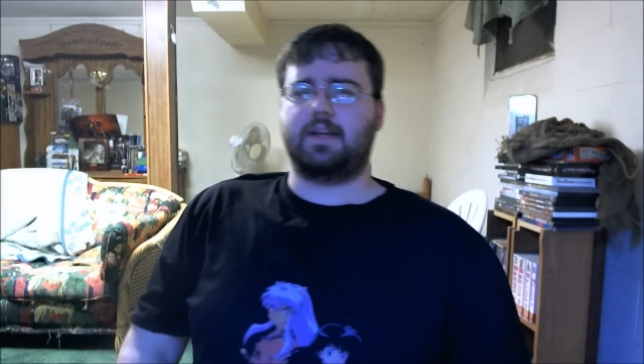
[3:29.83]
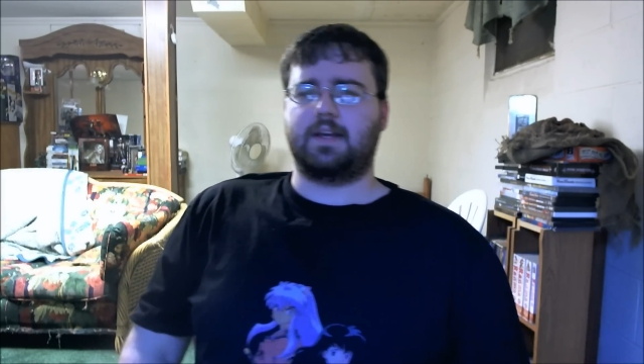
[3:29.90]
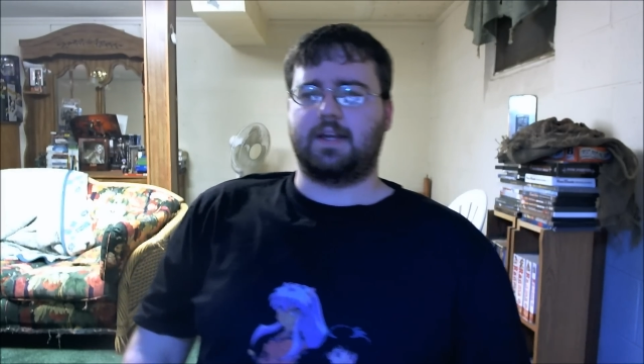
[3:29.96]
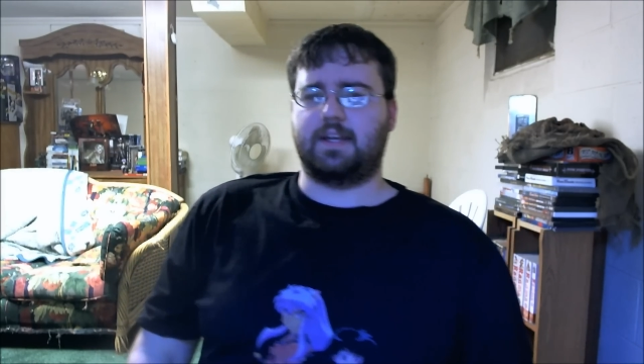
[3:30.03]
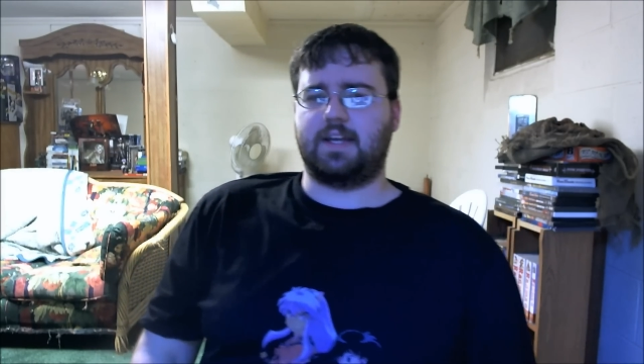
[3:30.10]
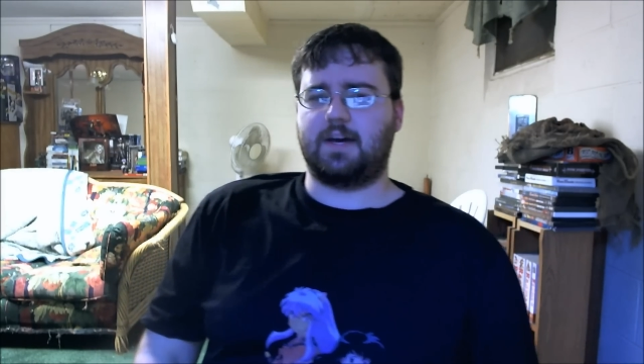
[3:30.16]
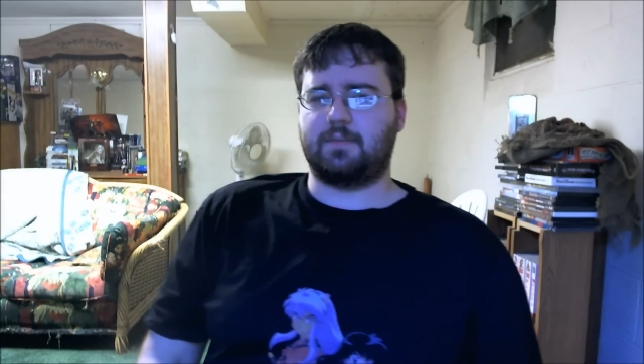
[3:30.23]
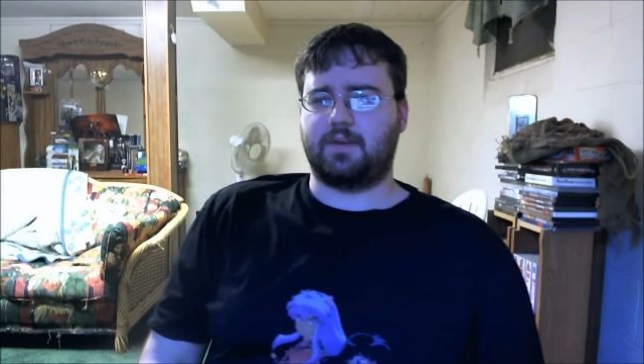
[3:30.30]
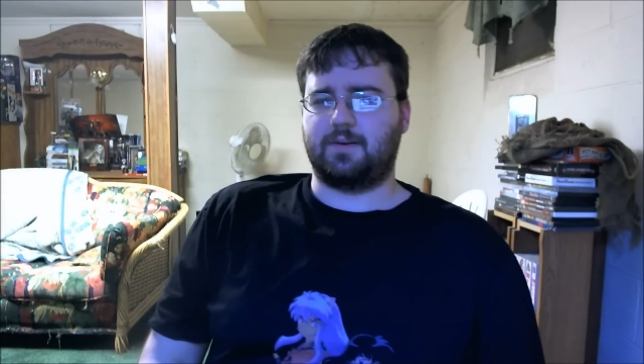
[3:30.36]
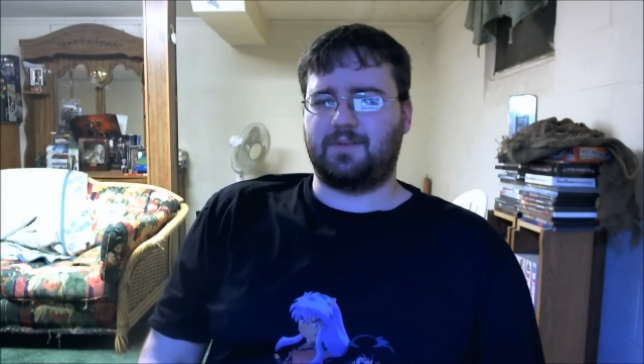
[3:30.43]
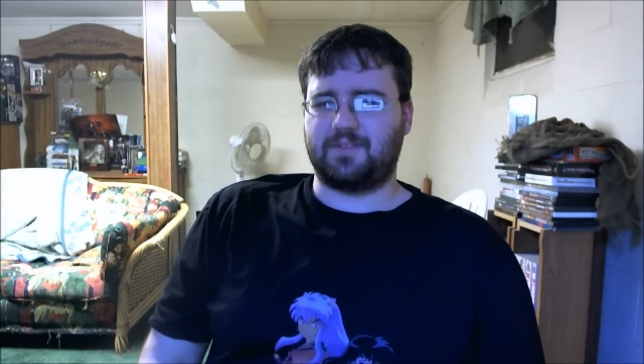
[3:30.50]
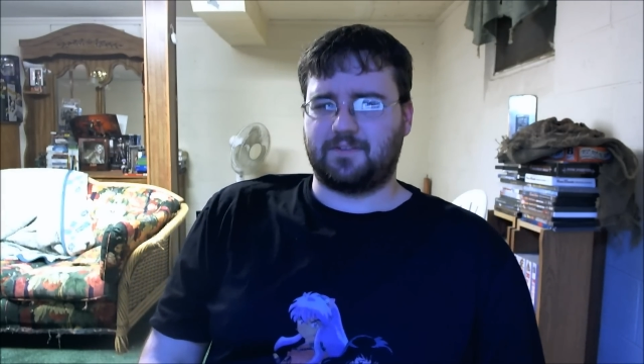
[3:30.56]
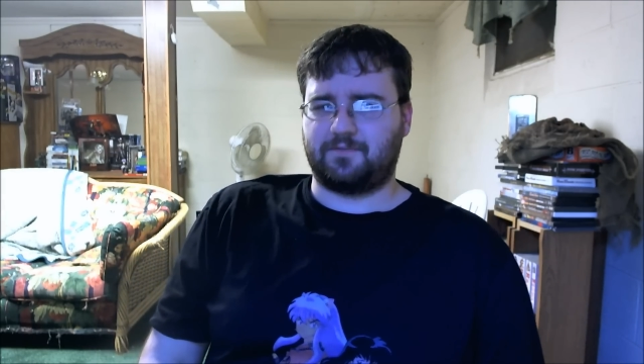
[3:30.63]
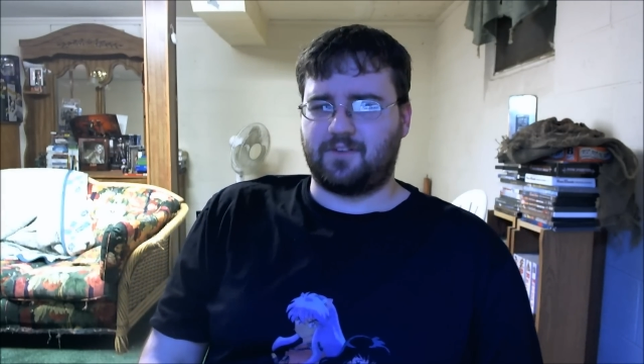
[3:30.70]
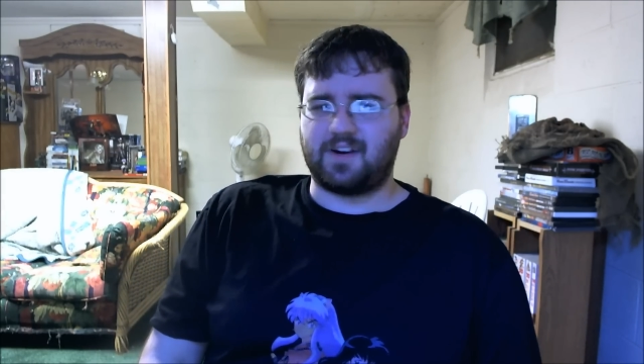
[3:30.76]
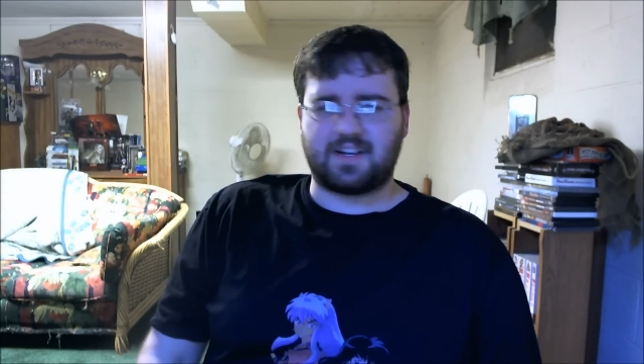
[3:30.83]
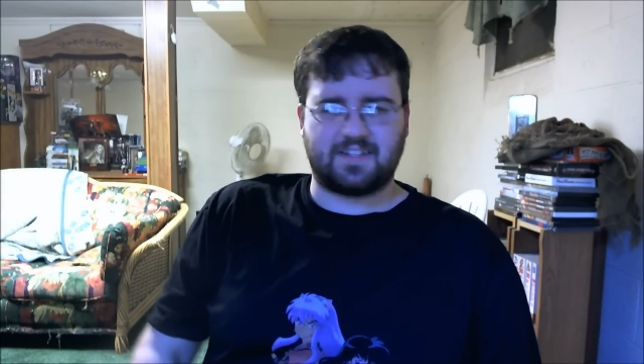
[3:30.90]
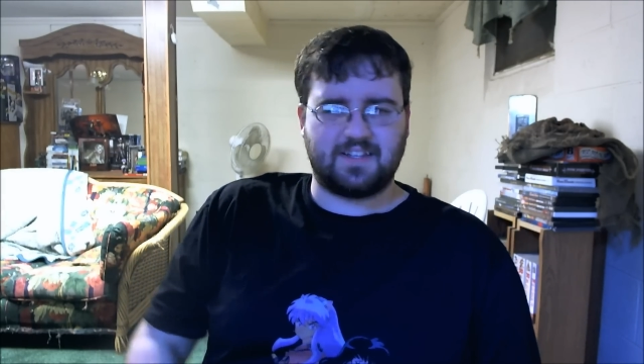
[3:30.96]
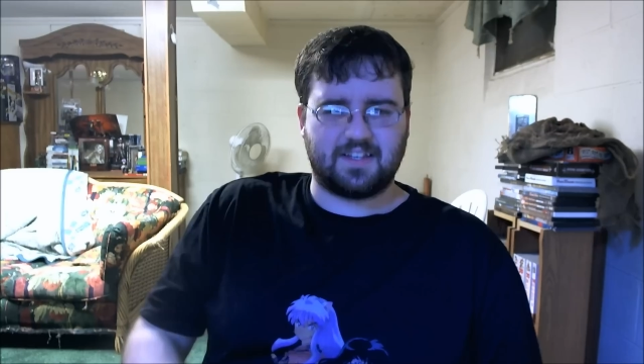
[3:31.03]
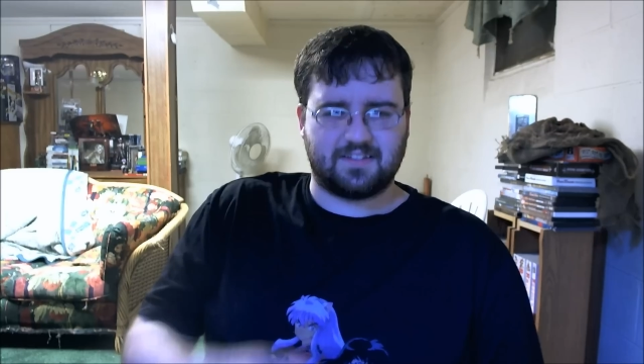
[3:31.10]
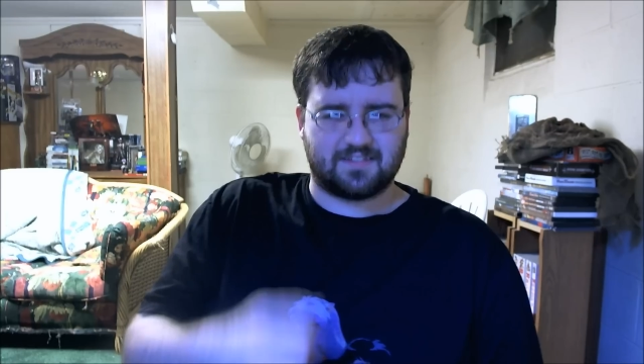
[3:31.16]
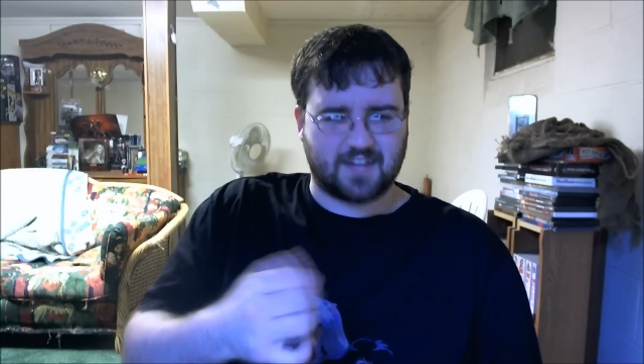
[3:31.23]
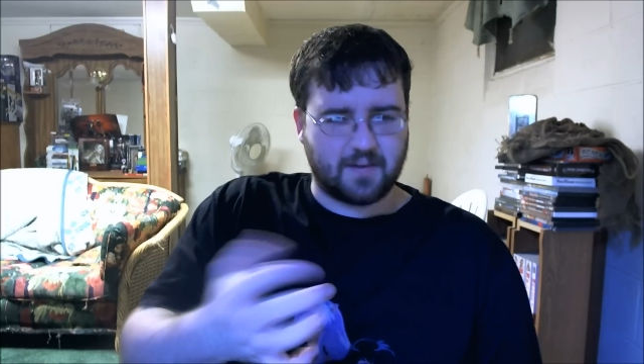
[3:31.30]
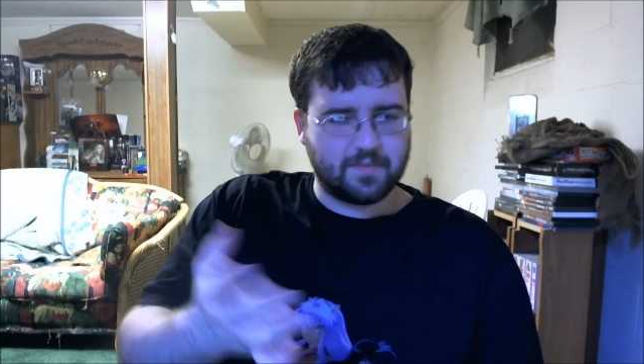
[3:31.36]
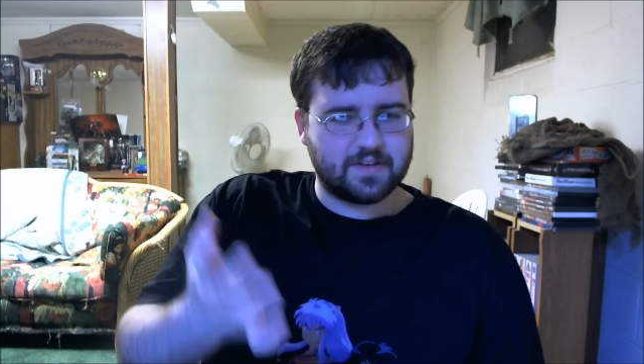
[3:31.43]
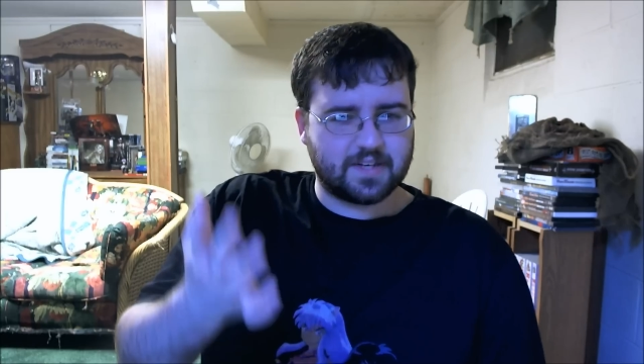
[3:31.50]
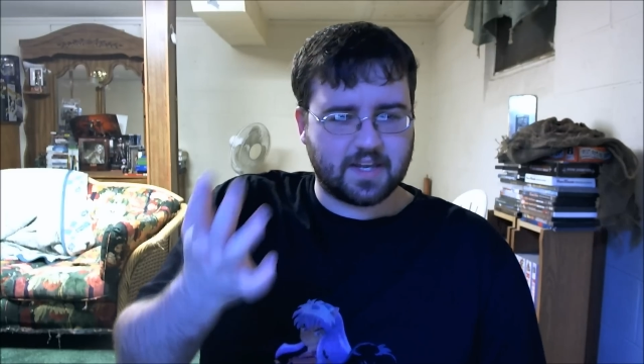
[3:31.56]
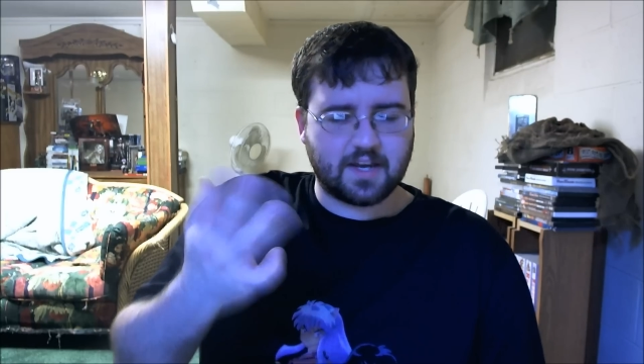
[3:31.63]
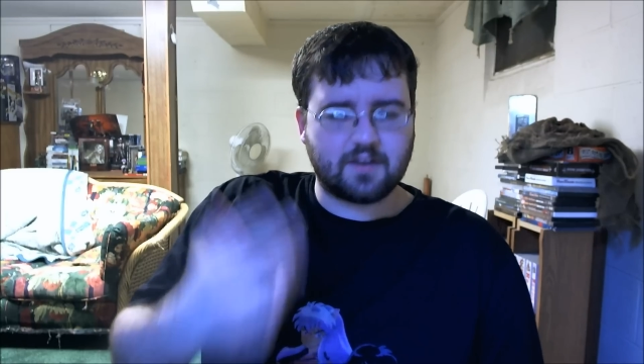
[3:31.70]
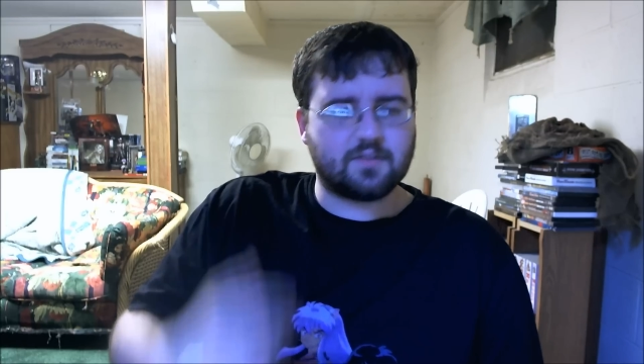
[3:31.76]
And now I'm like, what the fuck? Is he a
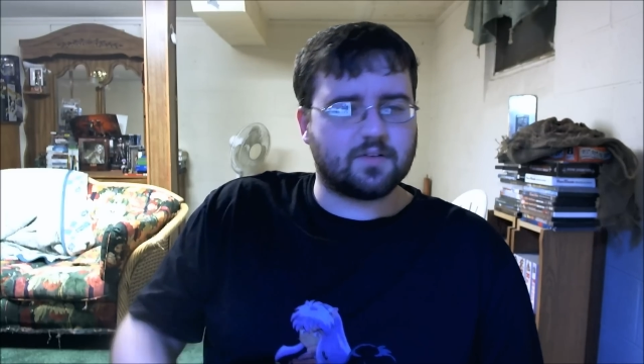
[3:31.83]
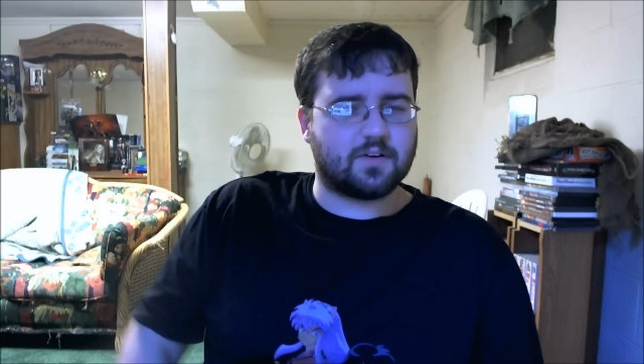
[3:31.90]
zombie now?